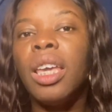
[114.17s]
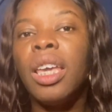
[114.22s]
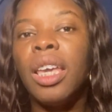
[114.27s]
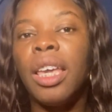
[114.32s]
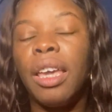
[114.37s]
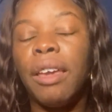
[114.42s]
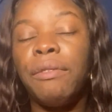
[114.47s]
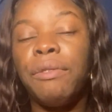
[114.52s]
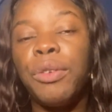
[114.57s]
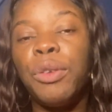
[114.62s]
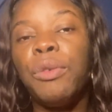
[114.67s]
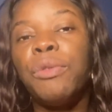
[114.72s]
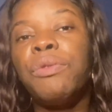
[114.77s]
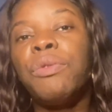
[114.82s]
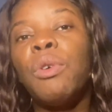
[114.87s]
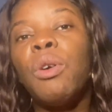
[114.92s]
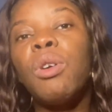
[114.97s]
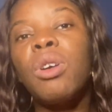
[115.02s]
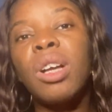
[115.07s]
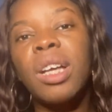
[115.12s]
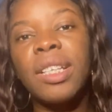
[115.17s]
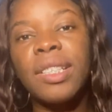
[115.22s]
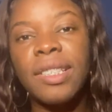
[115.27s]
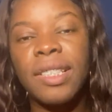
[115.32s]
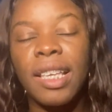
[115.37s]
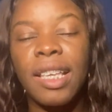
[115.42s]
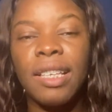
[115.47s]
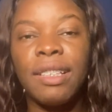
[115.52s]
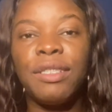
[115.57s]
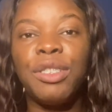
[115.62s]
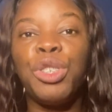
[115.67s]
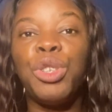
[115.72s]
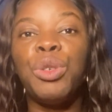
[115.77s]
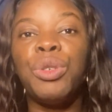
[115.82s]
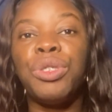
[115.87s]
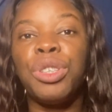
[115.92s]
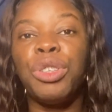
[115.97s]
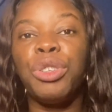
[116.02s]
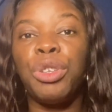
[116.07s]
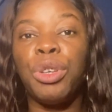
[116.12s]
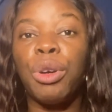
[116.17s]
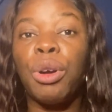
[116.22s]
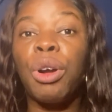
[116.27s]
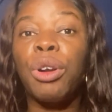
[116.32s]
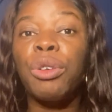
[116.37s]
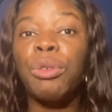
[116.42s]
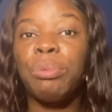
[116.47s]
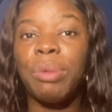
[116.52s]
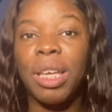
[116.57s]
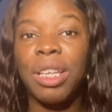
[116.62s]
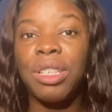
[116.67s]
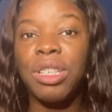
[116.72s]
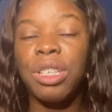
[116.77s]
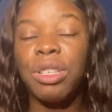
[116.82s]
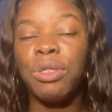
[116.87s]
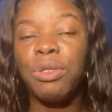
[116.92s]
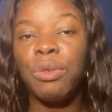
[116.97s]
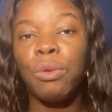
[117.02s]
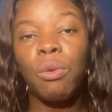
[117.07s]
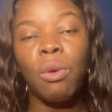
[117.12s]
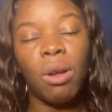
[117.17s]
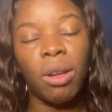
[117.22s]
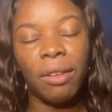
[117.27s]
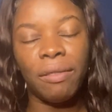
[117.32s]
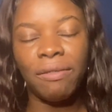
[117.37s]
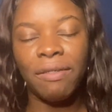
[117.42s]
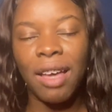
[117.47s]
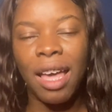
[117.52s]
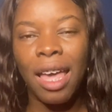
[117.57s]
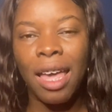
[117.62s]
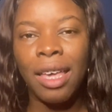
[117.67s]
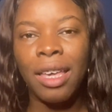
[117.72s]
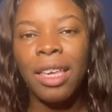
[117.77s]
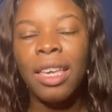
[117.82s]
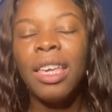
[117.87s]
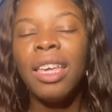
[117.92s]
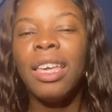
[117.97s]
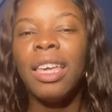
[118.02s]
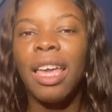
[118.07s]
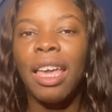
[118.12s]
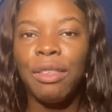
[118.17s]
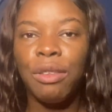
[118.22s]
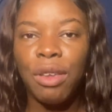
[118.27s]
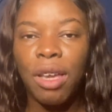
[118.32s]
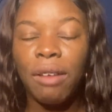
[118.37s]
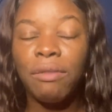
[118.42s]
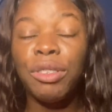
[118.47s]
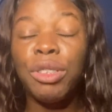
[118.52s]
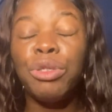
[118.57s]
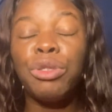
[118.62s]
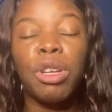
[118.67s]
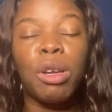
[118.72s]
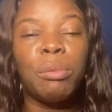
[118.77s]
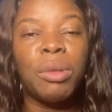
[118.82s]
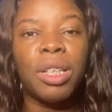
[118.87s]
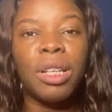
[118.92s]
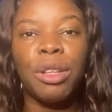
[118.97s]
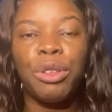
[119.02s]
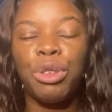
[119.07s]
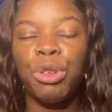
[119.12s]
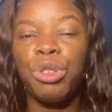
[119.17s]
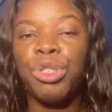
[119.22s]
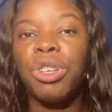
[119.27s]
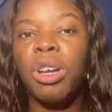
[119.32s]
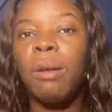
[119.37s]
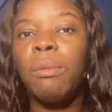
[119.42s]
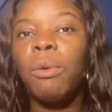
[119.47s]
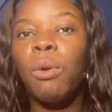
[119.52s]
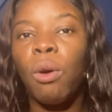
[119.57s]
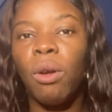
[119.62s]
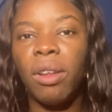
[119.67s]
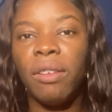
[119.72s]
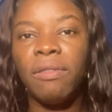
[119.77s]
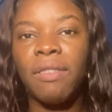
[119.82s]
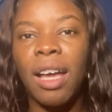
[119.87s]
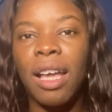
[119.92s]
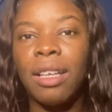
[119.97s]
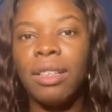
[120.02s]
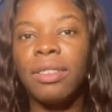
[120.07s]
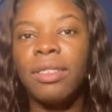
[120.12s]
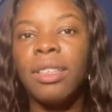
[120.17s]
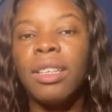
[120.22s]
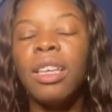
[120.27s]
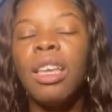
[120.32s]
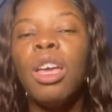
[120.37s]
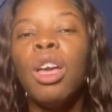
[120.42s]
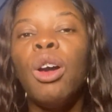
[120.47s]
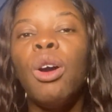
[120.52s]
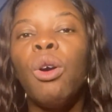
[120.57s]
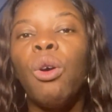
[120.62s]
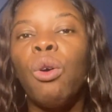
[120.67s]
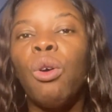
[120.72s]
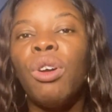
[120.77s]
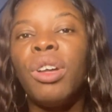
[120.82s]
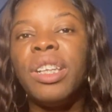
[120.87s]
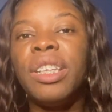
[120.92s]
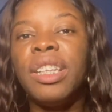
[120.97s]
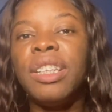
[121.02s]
If your focus is using your occupation to qualify and you have determined that your job qualifies, on the